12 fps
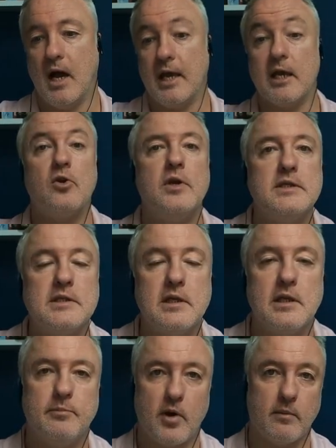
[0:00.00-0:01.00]

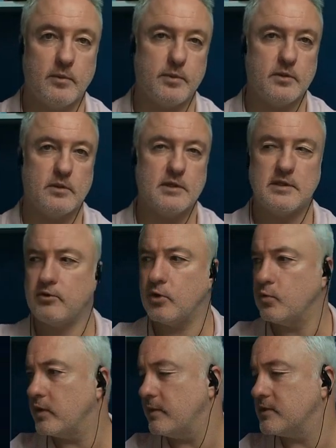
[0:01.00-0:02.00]
increasingly probable. Is
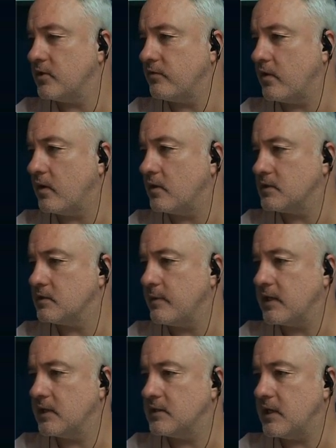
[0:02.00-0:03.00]
everyone with me so far? Is this
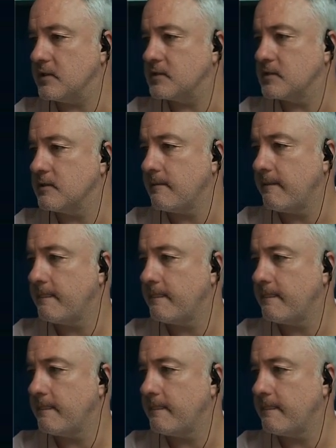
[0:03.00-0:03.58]
making sense?